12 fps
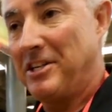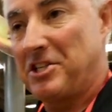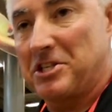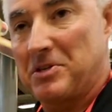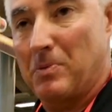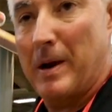It's
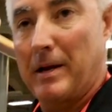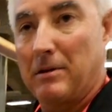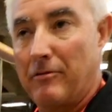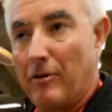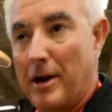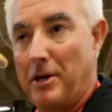just a
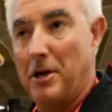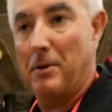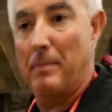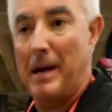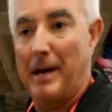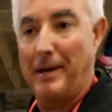regular Fred
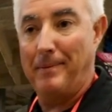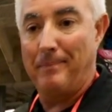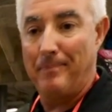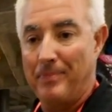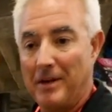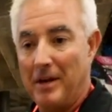Young bait.
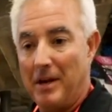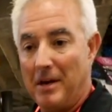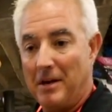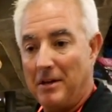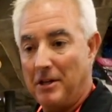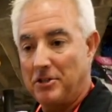
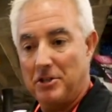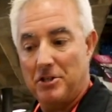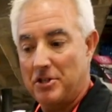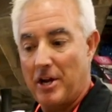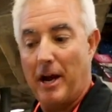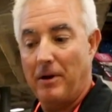It's
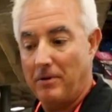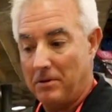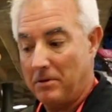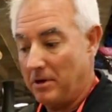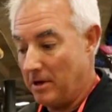just standard.